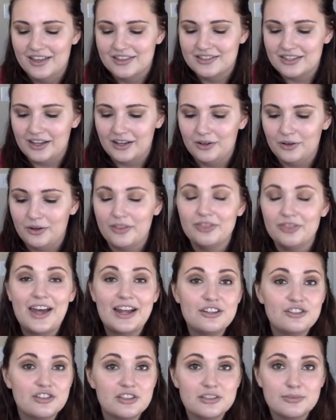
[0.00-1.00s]
So
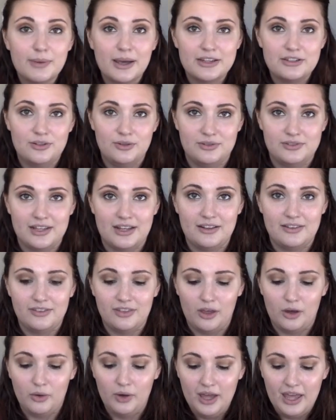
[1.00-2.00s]
that's just my 2 cents
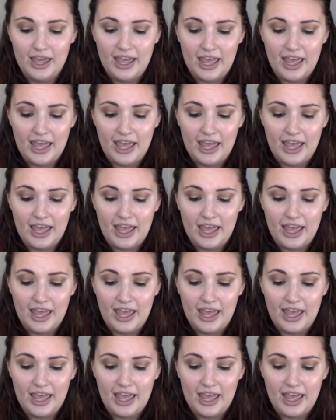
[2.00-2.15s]
though.